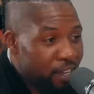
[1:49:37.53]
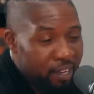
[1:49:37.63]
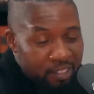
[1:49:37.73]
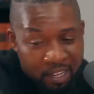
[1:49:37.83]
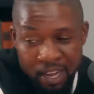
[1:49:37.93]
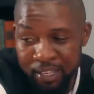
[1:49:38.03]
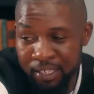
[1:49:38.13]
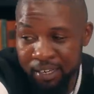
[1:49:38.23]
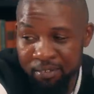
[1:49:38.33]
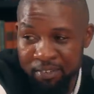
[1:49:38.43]
He, his
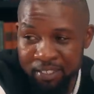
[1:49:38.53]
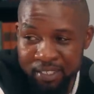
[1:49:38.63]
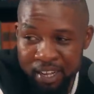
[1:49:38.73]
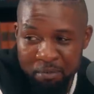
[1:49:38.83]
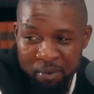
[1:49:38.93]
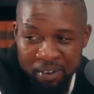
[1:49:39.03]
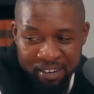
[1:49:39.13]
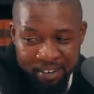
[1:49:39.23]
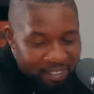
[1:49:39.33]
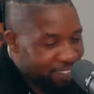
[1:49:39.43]
eyes lit up for the steak
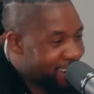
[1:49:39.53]
burrito.